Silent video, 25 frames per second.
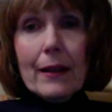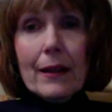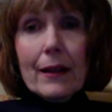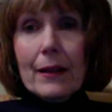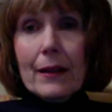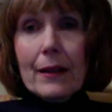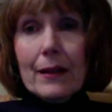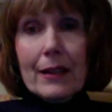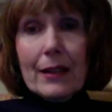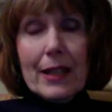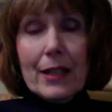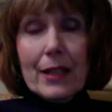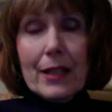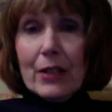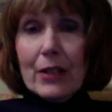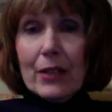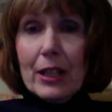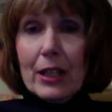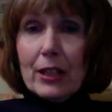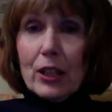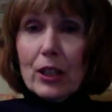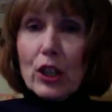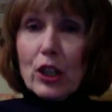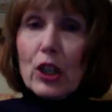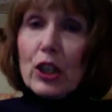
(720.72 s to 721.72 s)
and even in
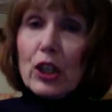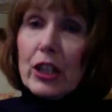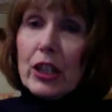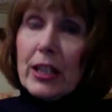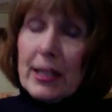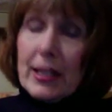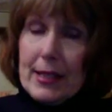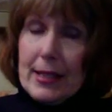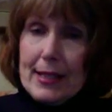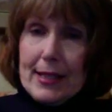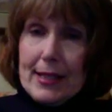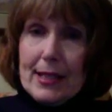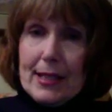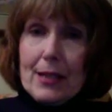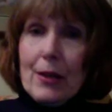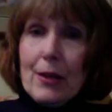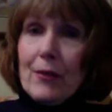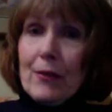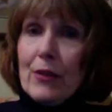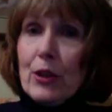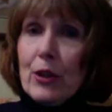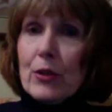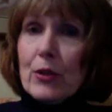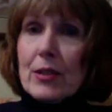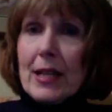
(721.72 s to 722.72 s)
the goodness of
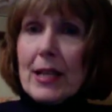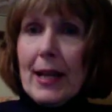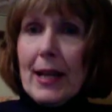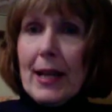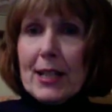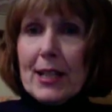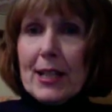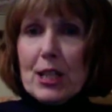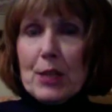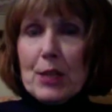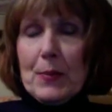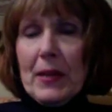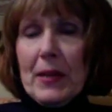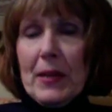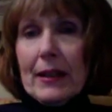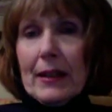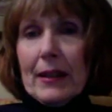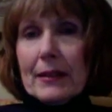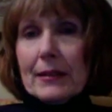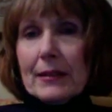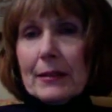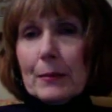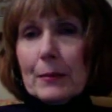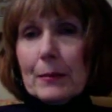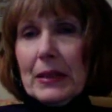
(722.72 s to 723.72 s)
those
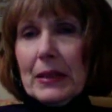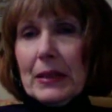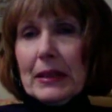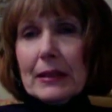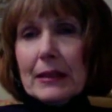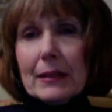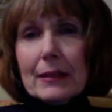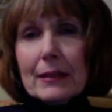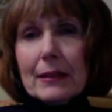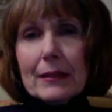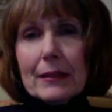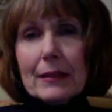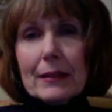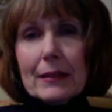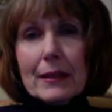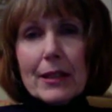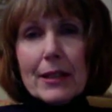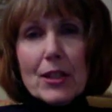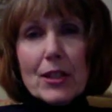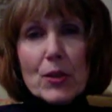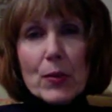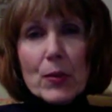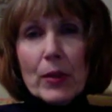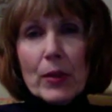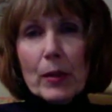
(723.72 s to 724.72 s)
aspects. But
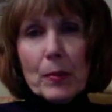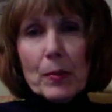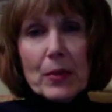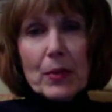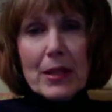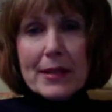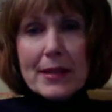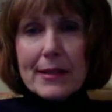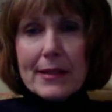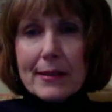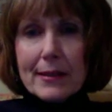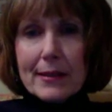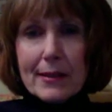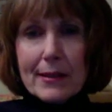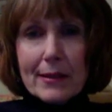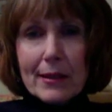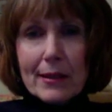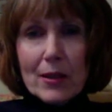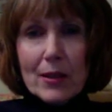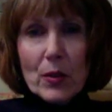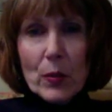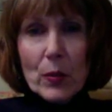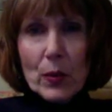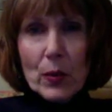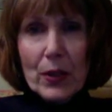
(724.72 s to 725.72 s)
his real presence
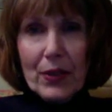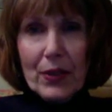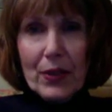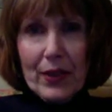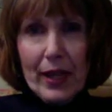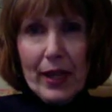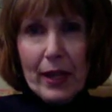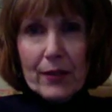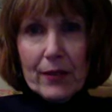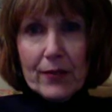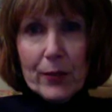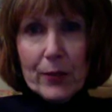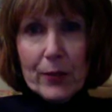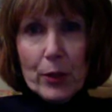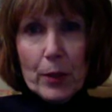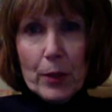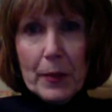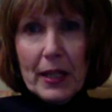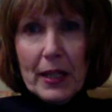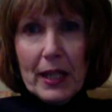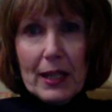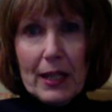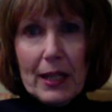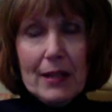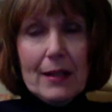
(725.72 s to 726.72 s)
didn't want that for
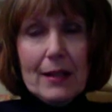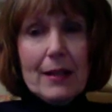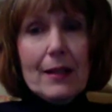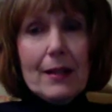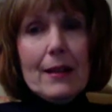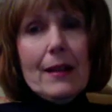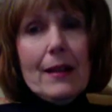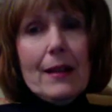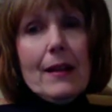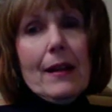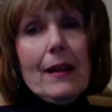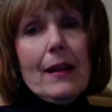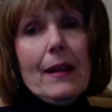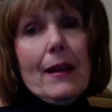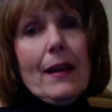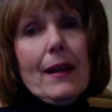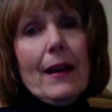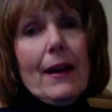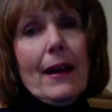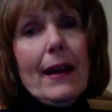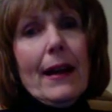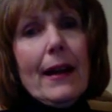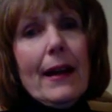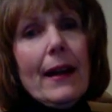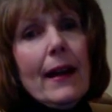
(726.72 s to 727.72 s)

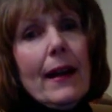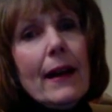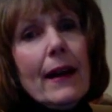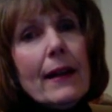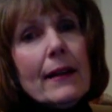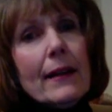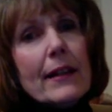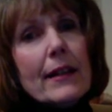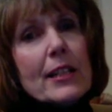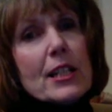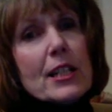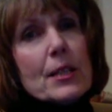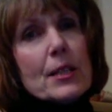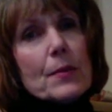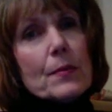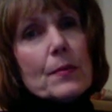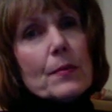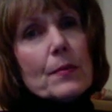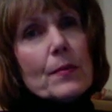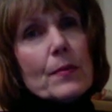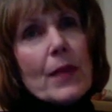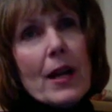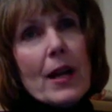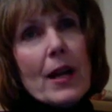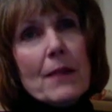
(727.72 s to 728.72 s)
me. And
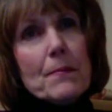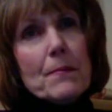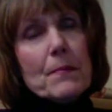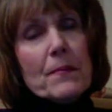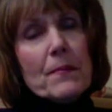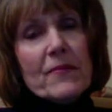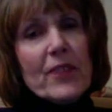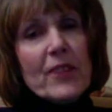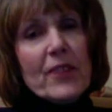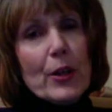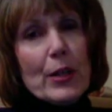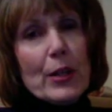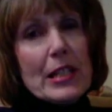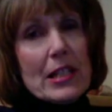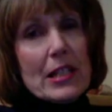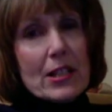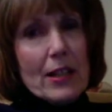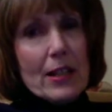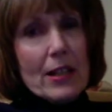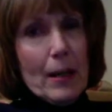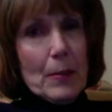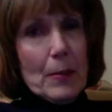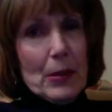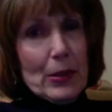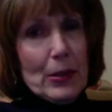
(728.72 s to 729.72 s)
I'm very
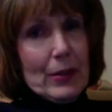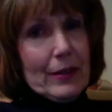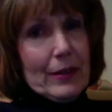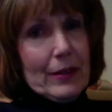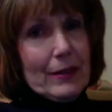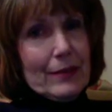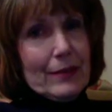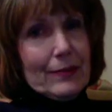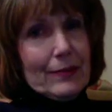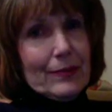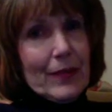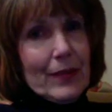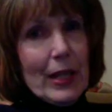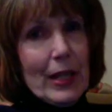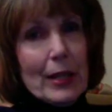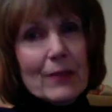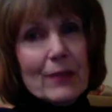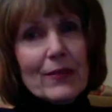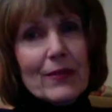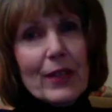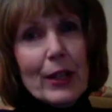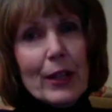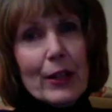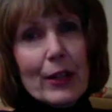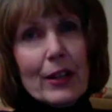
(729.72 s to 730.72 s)
stubborn and
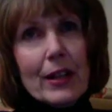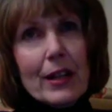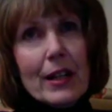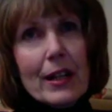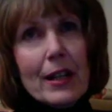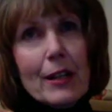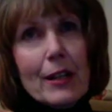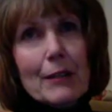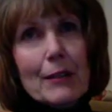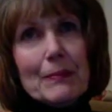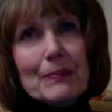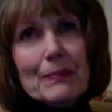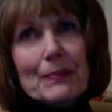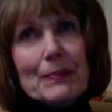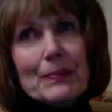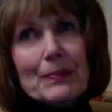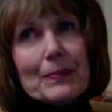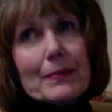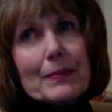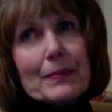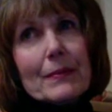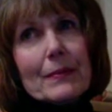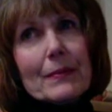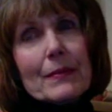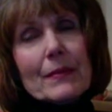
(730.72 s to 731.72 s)
very
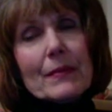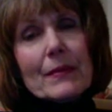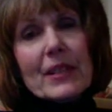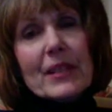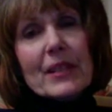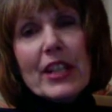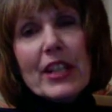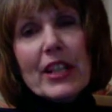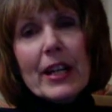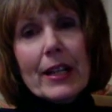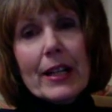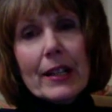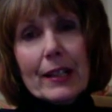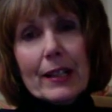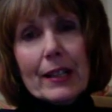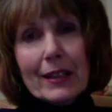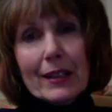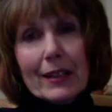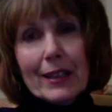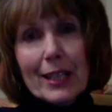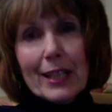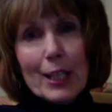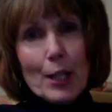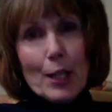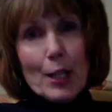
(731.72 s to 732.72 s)
young
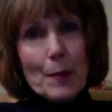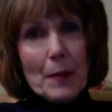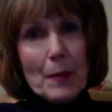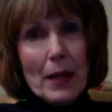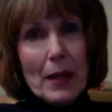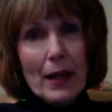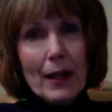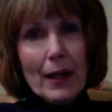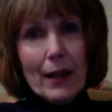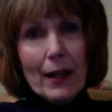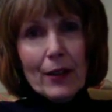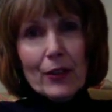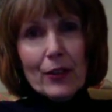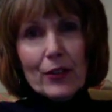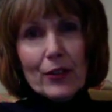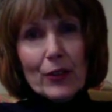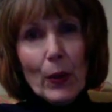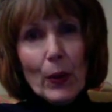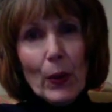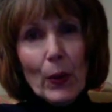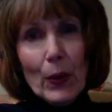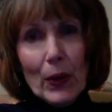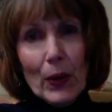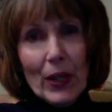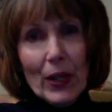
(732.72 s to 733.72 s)
in my
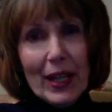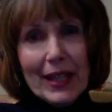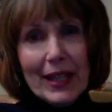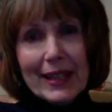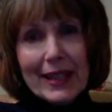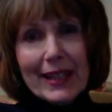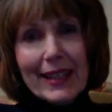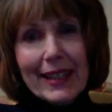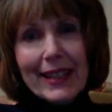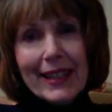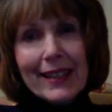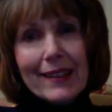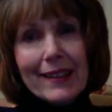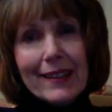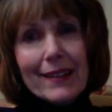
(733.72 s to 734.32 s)
soul, I think,